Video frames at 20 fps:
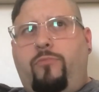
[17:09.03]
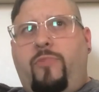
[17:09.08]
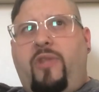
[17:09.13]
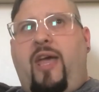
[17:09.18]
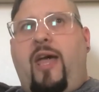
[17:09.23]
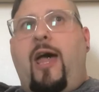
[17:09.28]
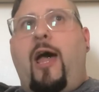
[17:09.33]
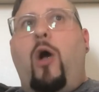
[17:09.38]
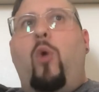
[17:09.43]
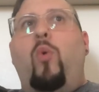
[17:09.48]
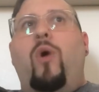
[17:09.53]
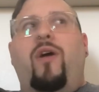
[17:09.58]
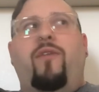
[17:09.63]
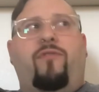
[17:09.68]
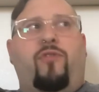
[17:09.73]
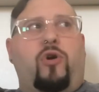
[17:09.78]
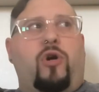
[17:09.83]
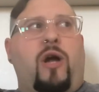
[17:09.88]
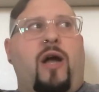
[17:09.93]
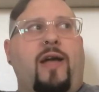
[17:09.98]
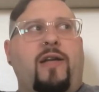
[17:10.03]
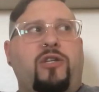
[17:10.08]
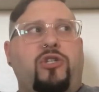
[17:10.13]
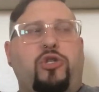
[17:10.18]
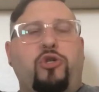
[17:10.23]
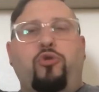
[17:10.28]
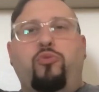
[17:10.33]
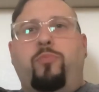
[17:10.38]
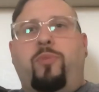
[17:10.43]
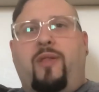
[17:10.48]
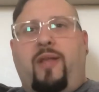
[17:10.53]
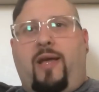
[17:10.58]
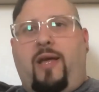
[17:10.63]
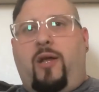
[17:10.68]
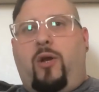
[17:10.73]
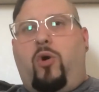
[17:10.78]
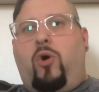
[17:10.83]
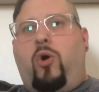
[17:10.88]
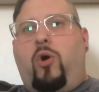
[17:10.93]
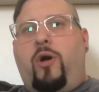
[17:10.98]
However, I do plan
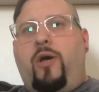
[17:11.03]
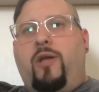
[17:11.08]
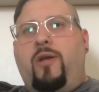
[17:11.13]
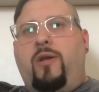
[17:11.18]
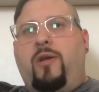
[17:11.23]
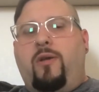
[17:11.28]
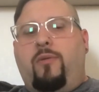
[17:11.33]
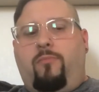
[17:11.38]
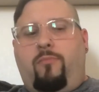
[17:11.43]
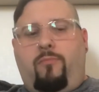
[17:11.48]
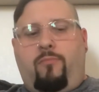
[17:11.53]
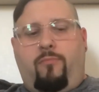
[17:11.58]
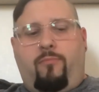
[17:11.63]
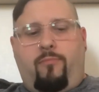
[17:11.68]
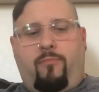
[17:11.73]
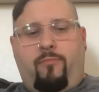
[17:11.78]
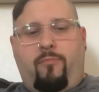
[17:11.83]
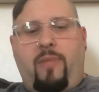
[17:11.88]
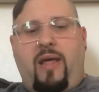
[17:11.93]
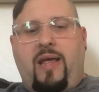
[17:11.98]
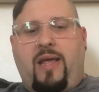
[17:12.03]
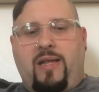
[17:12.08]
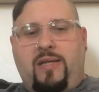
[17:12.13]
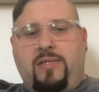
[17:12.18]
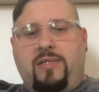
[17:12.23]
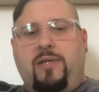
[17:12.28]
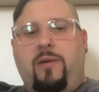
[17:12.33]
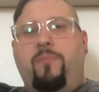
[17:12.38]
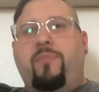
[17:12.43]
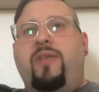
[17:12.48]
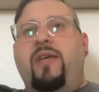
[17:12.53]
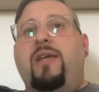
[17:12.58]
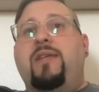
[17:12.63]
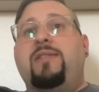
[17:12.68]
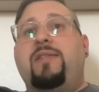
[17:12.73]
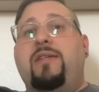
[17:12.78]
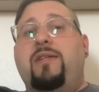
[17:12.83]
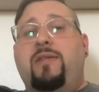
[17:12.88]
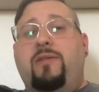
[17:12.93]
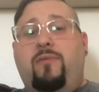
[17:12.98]
on making some
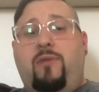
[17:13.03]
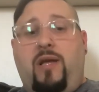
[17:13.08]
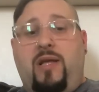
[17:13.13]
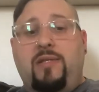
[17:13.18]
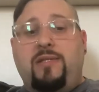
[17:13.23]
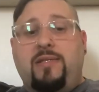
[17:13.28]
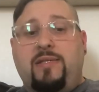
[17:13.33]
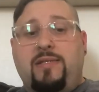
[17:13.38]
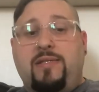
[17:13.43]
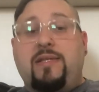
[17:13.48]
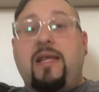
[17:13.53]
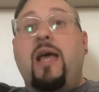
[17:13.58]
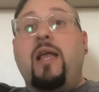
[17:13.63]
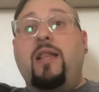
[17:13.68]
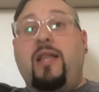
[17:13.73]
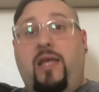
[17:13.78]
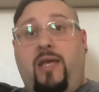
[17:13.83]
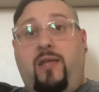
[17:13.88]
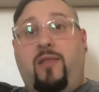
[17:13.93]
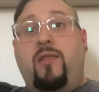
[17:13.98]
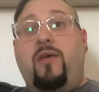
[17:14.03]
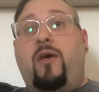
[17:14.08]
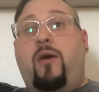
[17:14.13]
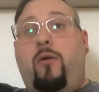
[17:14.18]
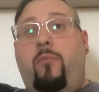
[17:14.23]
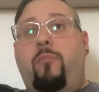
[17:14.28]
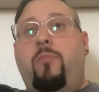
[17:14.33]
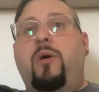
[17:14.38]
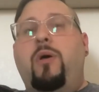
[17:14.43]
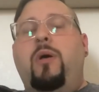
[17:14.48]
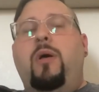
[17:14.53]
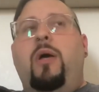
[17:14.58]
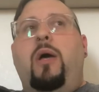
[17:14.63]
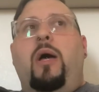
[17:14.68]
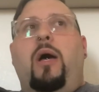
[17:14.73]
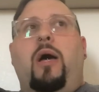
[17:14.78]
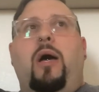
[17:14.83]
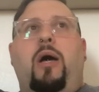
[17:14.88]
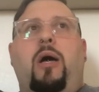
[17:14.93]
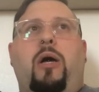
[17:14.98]
things and selling them,
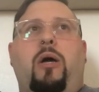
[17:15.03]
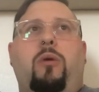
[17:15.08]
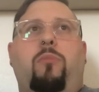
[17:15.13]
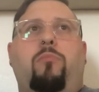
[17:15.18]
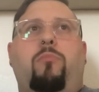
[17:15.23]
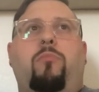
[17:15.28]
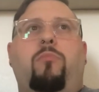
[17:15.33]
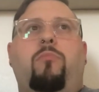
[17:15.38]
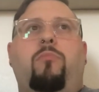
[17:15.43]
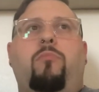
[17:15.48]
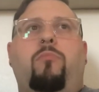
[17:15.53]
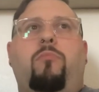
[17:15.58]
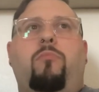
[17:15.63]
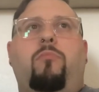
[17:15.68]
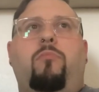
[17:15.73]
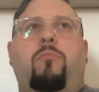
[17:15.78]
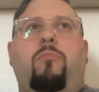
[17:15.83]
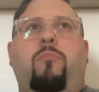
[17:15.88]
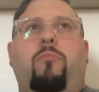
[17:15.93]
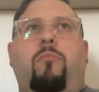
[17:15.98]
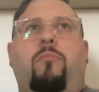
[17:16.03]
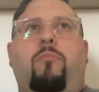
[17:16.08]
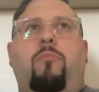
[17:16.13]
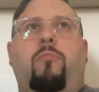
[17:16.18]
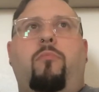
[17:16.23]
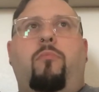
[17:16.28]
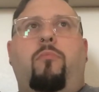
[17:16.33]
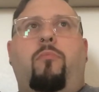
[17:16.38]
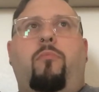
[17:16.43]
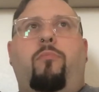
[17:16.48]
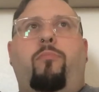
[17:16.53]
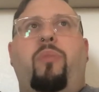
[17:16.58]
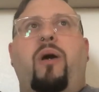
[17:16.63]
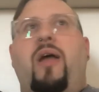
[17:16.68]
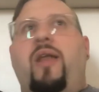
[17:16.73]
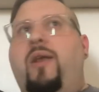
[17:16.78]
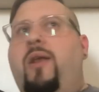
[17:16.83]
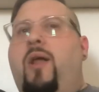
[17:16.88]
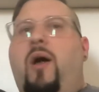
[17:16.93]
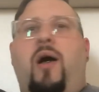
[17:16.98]
um,
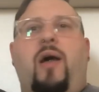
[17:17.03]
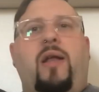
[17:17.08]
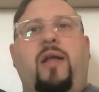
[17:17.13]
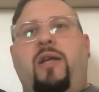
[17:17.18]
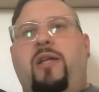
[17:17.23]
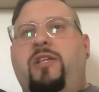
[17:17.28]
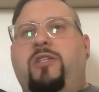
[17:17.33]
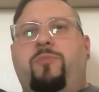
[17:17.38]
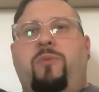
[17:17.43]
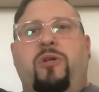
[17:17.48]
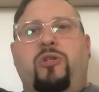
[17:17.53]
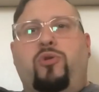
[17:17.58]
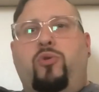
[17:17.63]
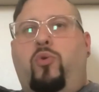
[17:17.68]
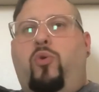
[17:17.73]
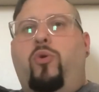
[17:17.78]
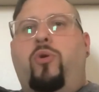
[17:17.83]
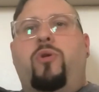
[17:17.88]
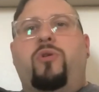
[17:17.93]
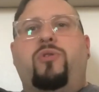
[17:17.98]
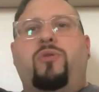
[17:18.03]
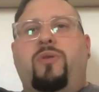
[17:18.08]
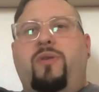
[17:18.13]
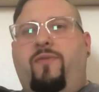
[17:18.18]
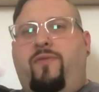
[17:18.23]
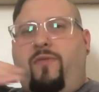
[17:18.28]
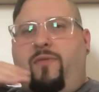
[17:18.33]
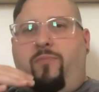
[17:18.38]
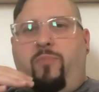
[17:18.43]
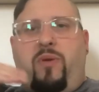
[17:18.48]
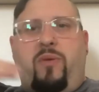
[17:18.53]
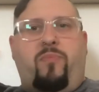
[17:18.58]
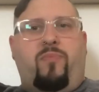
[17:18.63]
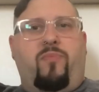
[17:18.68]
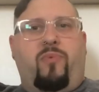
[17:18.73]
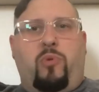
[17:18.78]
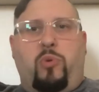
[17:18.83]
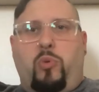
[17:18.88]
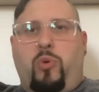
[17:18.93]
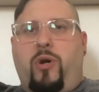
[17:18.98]
but not any special orders. If
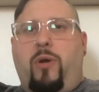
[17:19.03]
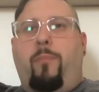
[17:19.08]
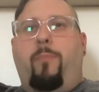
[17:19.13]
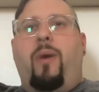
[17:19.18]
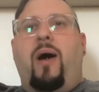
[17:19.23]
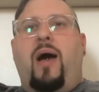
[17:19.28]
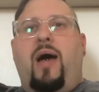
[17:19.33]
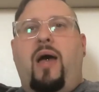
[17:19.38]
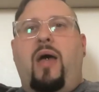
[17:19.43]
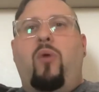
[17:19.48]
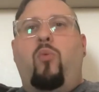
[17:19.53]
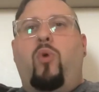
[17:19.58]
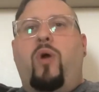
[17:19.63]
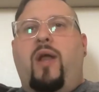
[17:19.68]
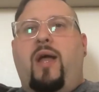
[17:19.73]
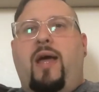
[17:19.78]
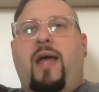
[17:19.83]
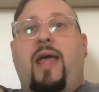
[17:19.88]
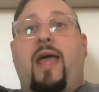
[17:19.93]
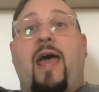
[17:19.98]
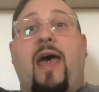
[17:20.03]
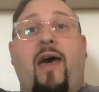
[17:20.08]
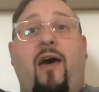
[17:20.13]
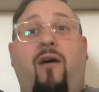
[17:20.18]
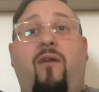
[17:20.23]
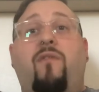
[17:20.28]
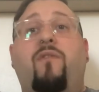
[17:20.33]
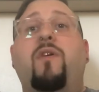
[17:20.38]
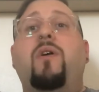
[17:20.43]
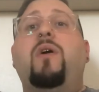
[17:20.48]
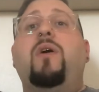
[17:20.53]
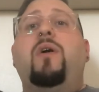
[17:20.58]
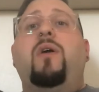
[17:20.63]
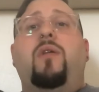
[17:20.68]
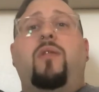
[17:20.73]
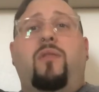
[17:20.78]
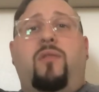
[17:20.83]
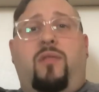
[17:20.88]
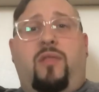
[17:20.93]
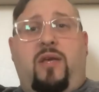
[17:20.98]
people want to buy what I have,
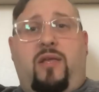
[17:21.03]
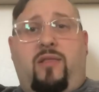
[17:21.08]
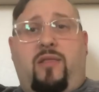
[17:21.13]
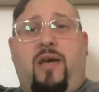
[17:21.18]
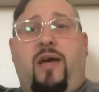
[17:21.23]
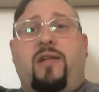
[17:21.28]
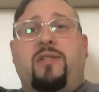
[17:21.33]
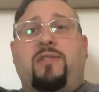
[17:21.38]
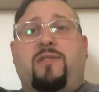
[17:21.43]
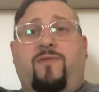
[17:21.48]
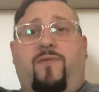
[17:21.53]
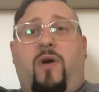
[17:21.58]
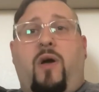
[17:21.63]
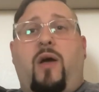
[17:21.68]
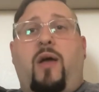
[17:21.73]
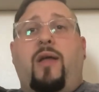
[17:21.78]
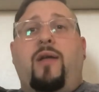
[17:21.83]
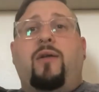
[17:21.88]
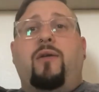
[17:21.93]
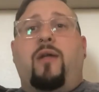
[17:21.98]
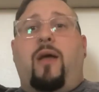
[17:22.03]
then that's fine.